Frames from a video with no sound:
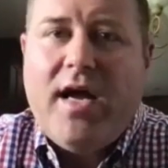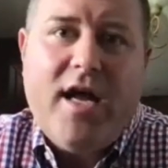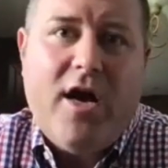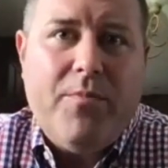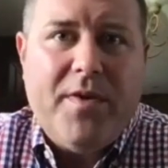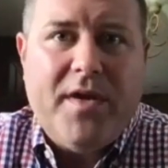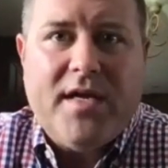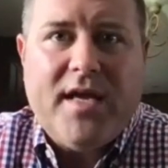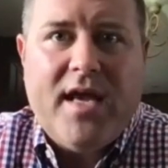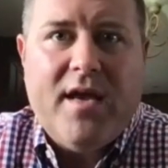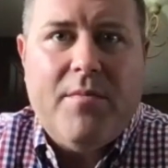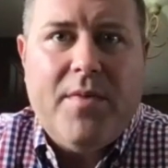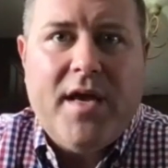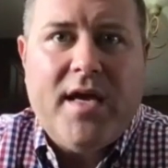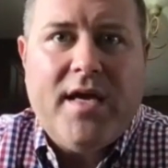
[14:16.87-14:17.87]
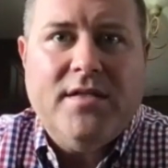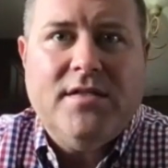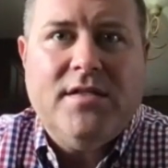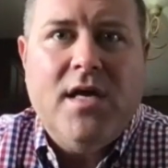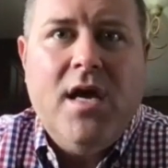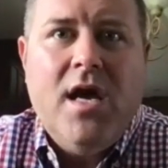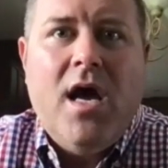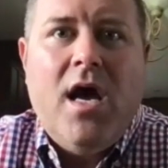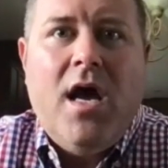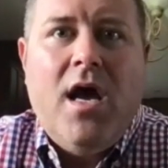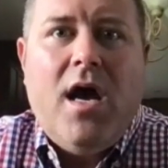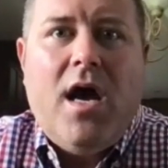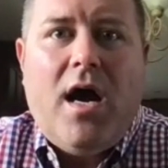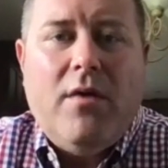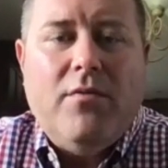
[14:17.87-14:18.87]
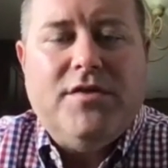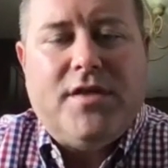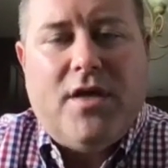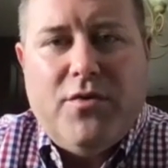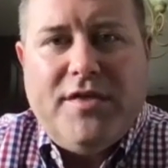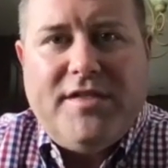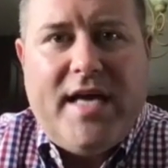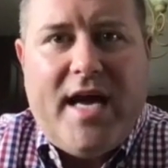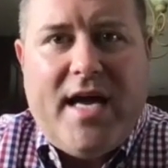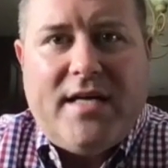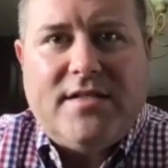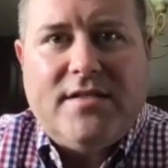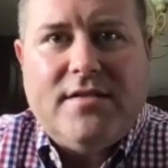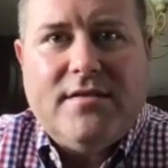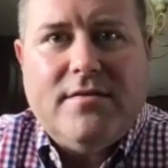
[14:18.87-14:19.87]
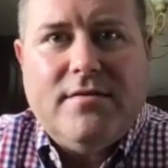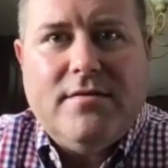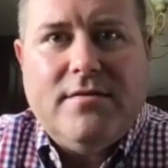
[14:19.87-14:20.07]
helping in campaigns, I was always asked,